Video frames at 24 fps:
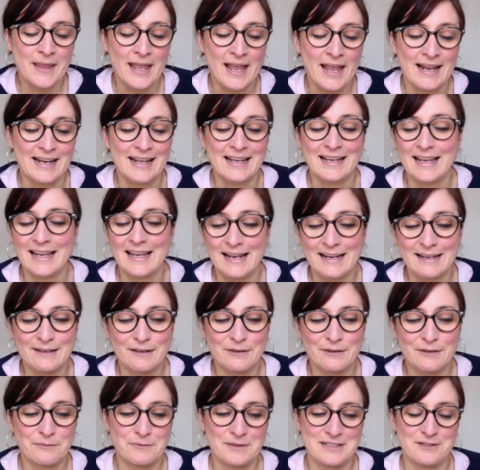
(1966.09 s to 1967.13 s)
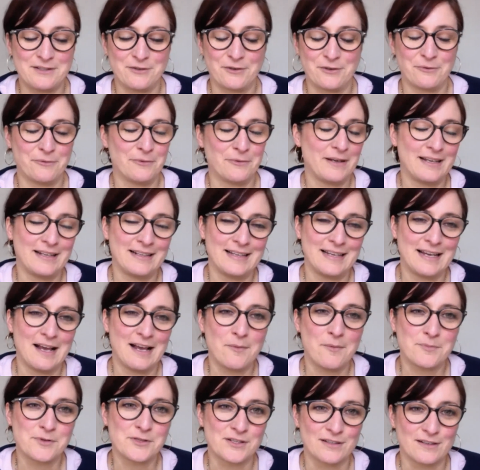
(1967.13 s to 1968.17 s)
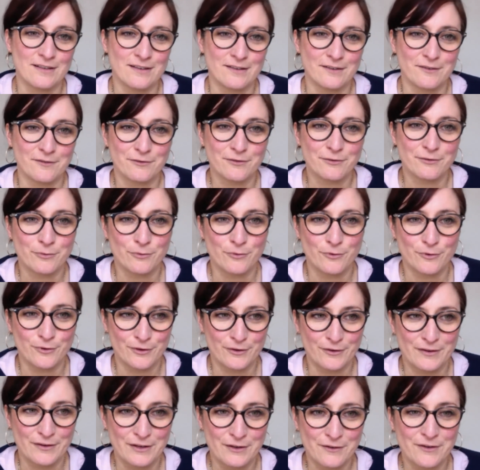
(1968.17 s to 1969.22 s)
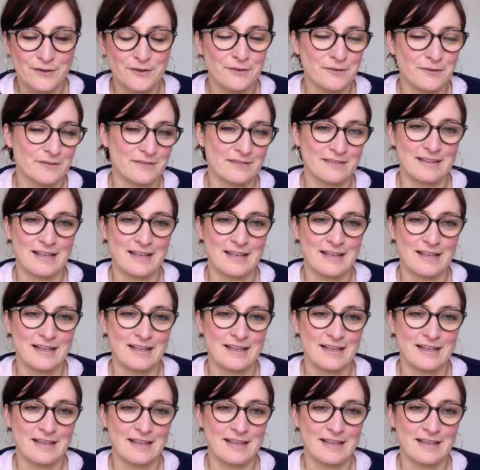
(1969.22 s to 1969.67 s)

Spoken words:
And again, we took away the option of one or the other.